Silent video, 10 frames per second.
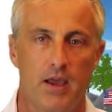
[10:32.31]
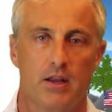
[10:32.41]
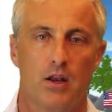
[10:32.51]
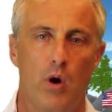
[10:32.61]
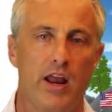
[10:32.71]

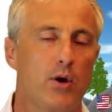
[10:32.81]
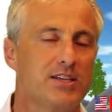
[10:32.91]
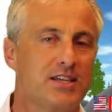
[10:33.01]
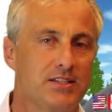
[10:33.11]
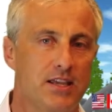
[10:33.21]
Now, why do I
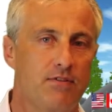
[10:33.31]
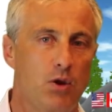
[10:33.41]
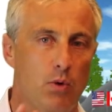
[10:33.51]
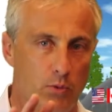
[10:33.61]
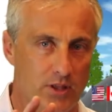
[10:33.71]
say
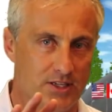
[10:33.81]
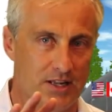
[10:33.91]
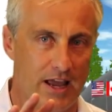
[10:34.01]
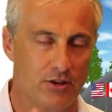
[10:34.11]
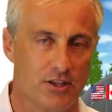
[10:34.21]
71 when the
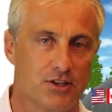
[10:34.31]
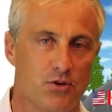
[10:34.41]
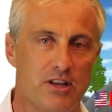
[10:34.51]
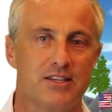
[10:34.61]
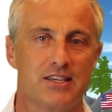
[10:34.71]
slide on the
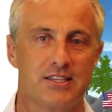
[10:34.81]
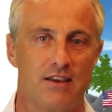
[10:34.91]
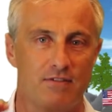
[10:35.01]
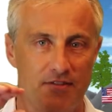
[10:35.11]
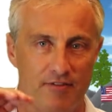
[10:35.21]
screen says
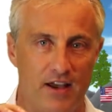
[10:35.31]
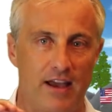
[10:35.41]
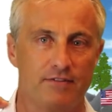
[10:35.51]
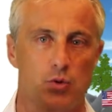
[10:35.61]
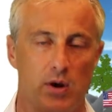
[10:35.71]

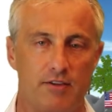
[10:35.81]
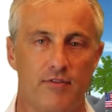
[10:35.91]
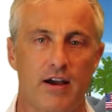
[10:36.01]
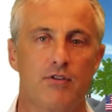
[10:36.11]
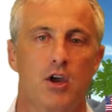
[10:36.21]

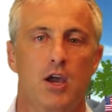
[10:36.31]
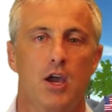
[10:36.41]
75-25?